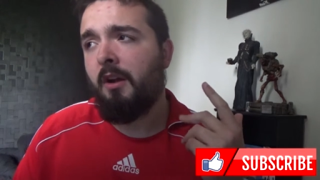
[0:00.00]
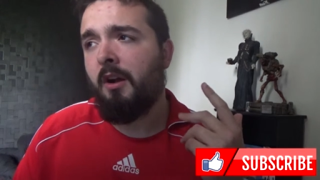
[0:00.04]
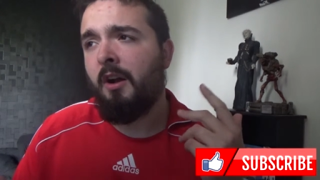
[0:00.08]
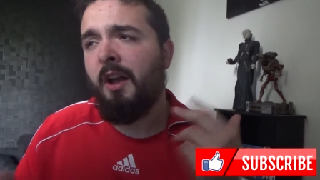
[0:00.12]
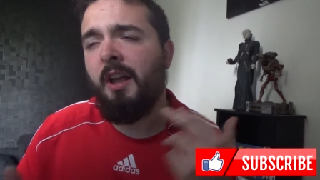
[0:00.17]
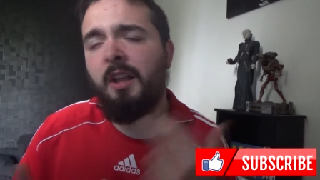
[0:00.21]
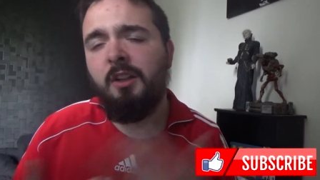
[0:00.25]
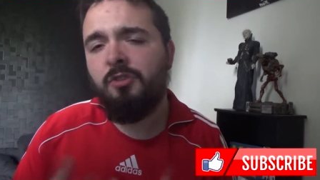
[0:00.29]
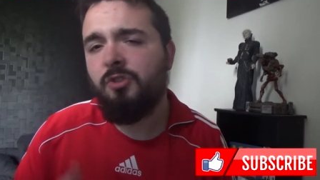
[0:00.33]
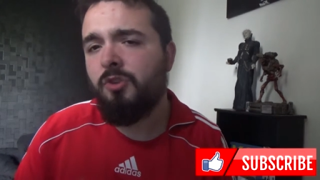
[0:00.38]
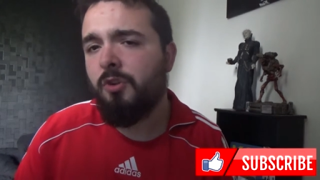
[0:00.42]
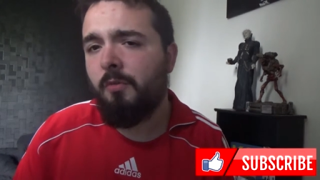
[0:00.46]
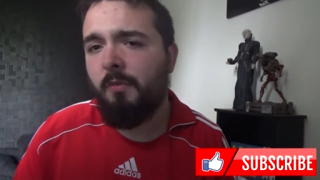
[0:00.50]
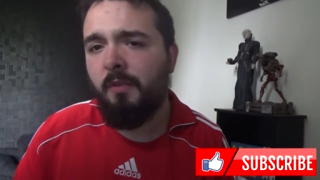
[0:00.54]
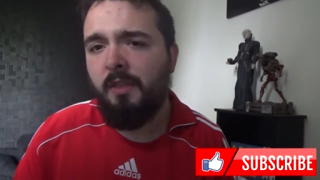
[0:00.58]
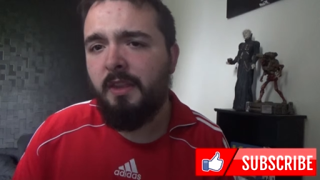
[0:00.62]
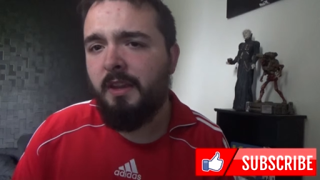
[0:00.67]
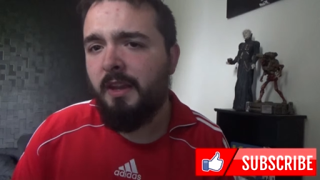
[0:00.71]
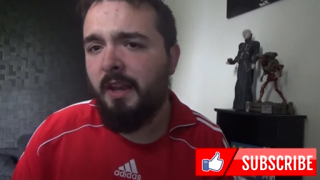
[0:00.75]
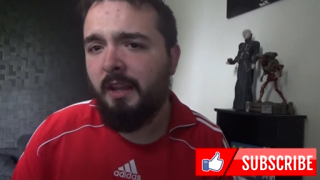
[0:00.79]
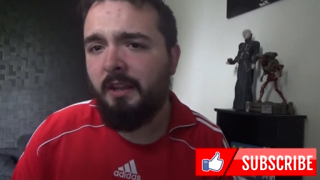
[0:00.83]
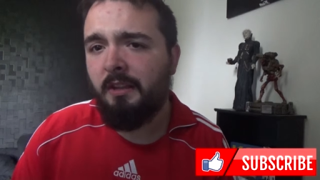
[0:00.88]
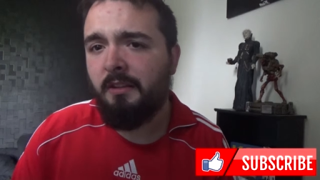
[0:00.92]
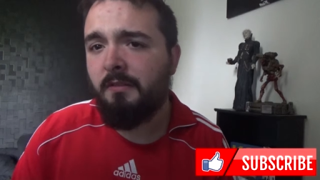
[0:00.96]
I ain't sure what
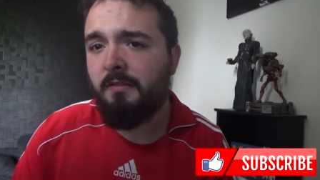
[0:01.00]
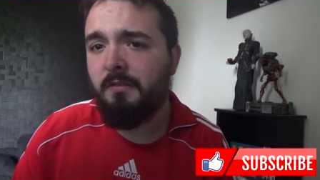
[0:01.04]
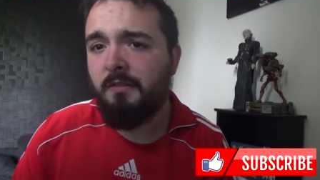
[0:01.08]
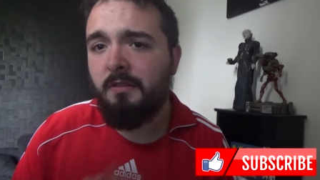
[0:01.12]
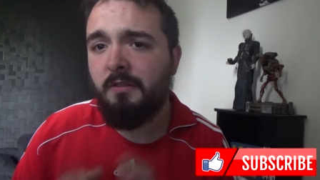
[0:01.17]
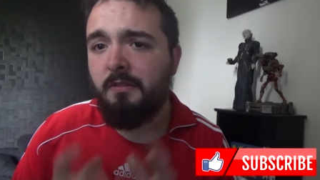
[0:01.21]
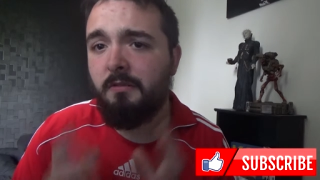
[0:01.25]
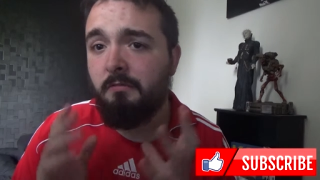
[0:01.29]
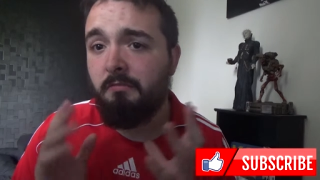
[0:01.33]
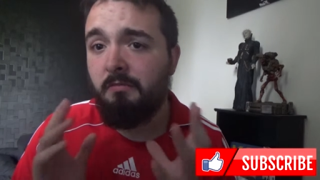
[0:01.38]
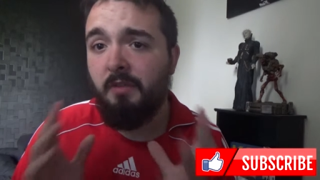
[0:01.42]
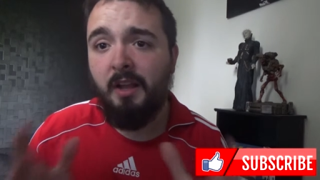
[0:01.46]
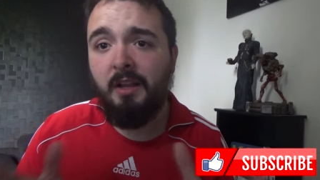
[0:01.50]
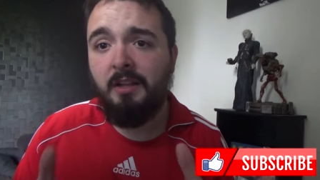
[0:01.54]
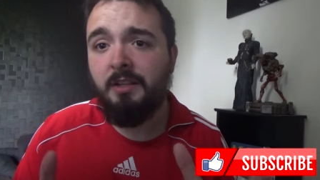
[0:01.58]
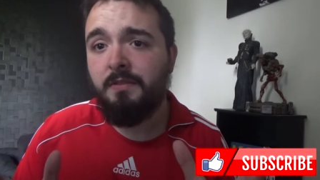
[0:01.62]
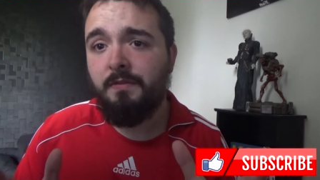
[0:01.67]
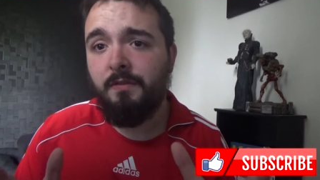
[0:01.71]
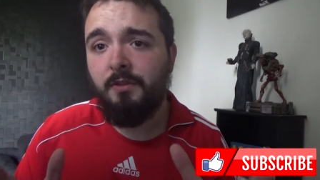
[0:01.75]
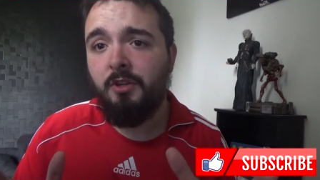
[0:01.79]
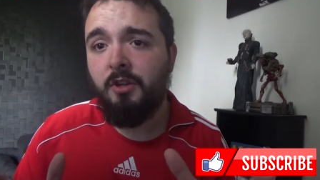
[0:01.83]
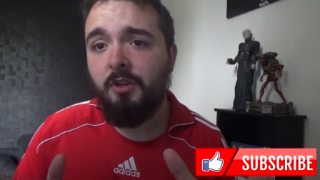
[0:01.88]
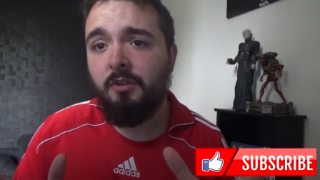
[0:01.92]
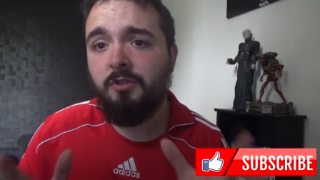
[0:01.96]
the next
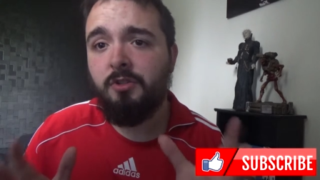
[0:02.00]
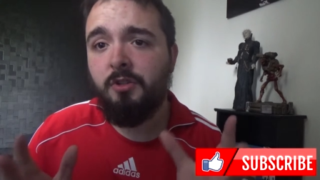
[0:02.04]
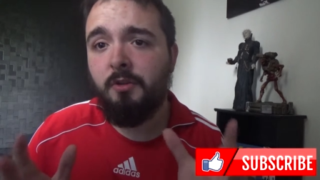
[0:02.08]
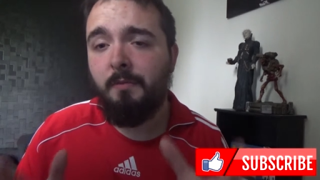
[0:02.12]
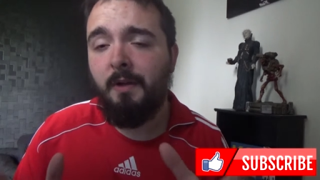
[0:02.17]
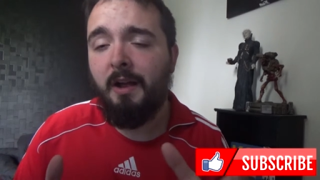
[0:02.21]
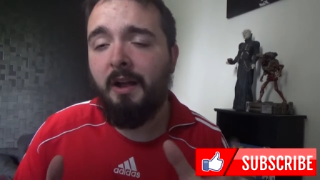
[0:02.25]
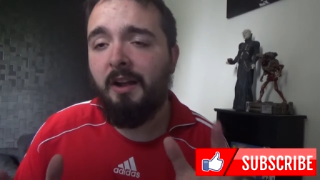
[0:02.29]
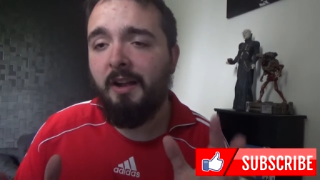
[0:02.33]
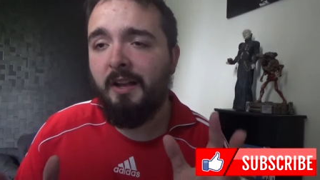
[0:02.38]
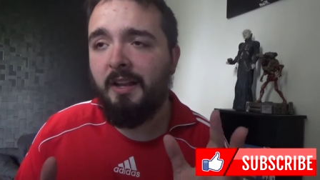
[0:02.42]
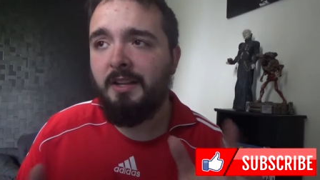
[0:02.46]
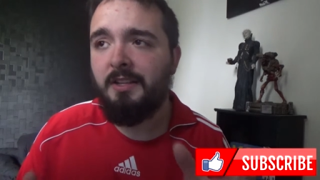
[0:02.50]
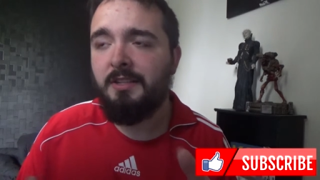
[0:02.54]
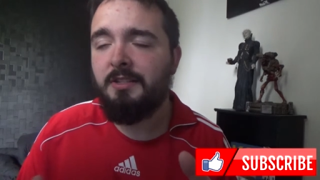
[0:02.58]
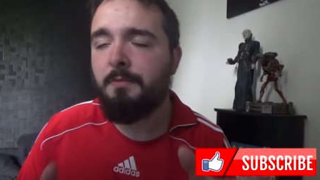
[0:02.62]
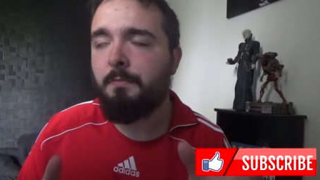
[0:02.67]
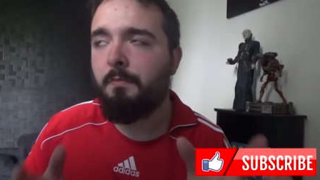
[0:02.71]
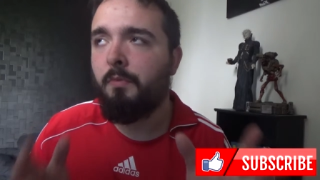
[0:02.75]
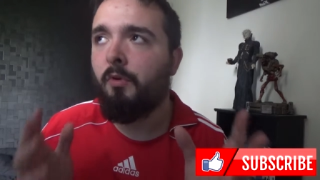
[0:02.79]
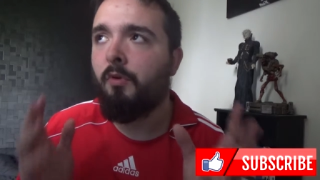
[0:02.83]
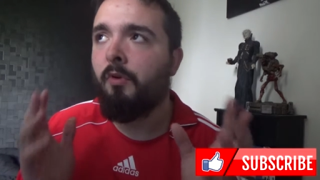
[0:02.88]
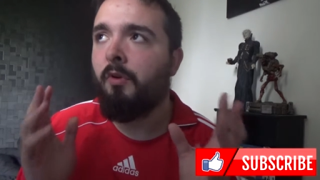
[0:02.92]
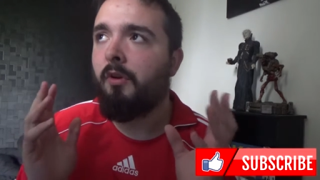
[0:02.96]
next video to come out is,
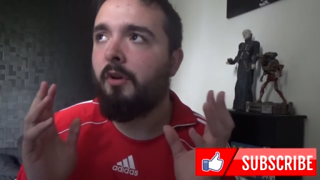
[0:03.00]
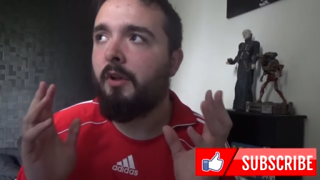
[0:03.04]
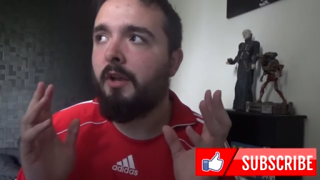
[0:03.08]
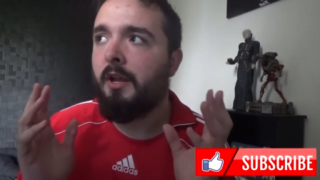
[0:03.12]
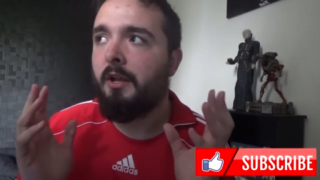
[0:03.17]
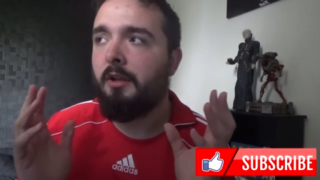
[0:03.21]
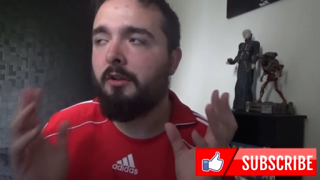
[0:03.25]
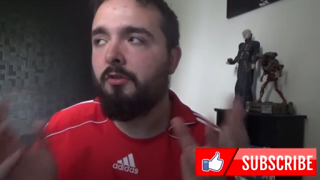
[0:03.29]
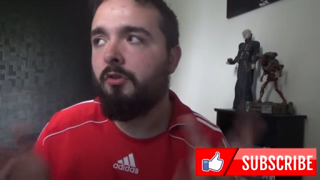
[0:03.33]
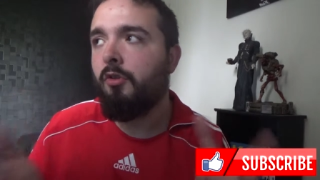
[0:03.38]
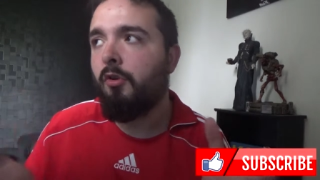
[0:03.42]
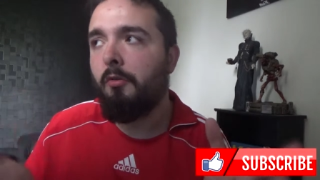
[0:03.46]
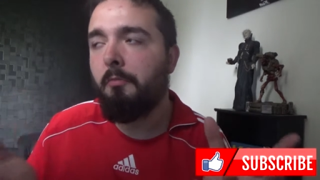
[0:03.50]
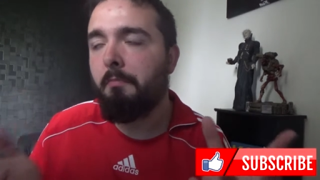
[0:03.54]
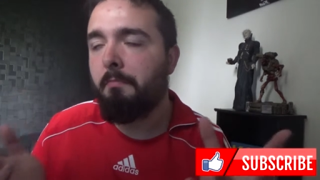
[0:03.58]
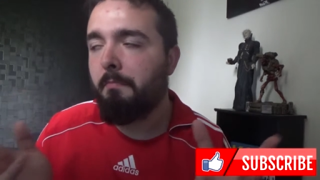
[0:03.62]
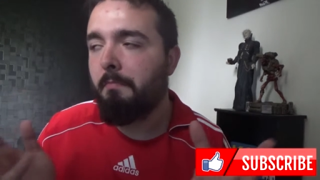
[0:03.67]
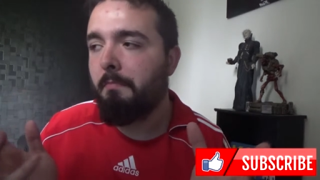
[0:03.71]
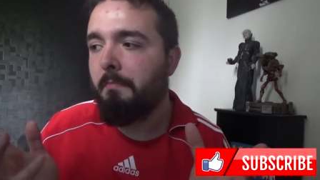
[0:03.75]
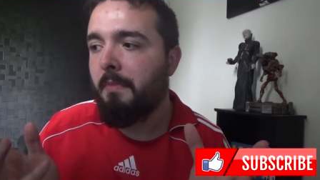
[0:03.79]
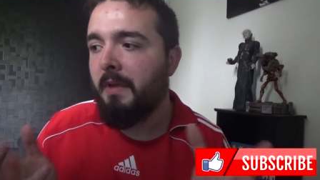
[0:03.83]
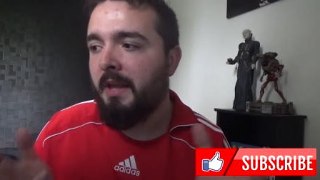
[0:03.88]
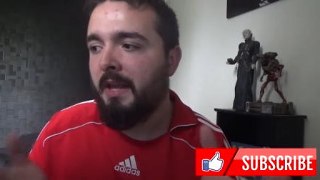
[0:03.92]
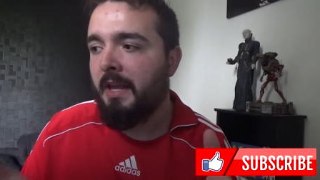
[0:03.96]
but it could
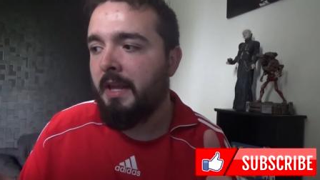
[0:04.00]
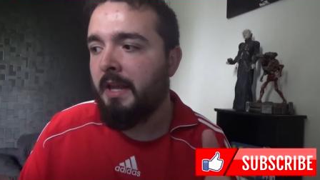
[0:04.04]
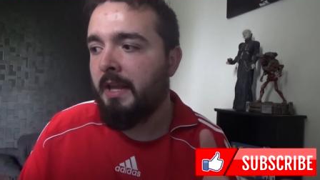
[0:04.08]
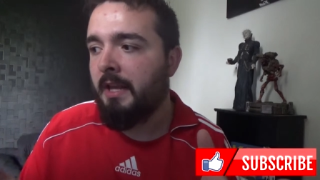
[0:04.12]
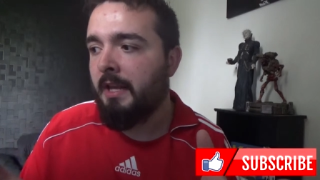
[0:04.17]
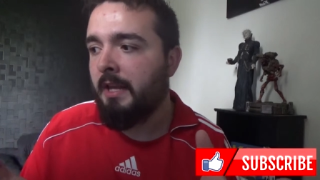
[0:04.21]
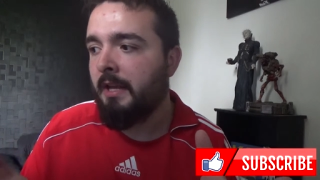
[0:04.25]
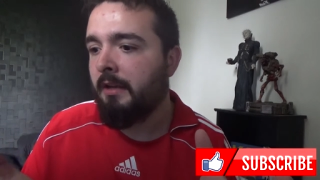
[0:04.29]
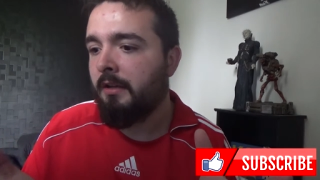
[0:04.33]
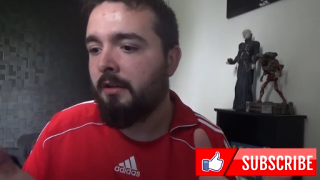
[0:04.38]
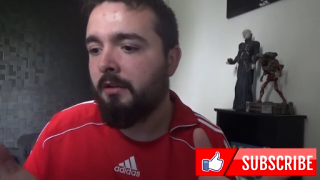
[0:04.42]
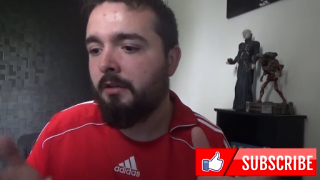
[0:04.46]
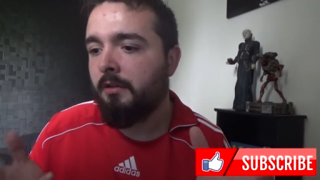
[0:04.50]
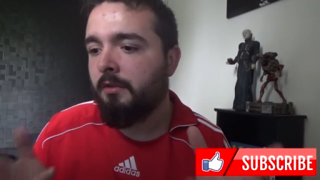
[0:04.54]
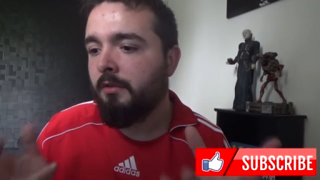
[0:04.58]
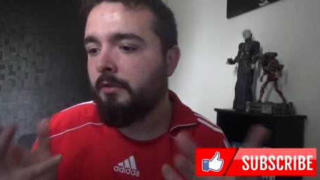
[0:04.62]
be